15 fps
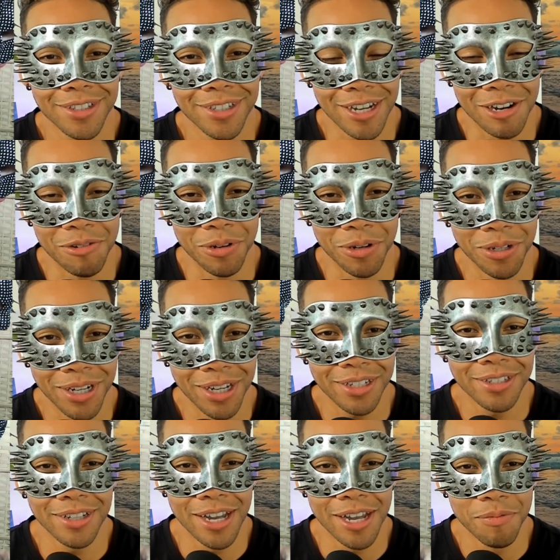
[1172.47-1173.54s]
I'll wear it next
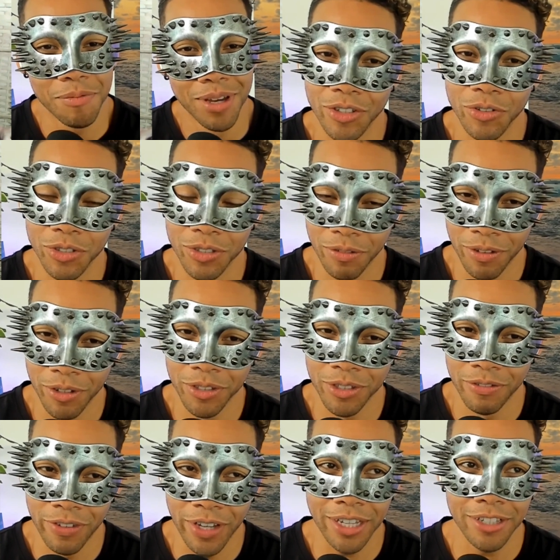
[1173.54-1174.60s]
time. It was
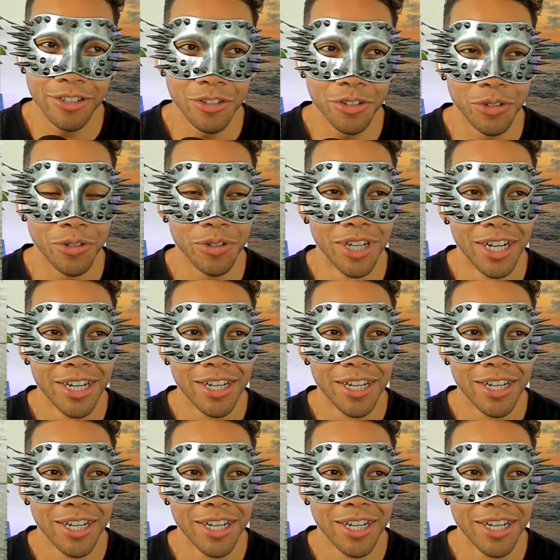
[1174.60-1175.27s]
a vest too.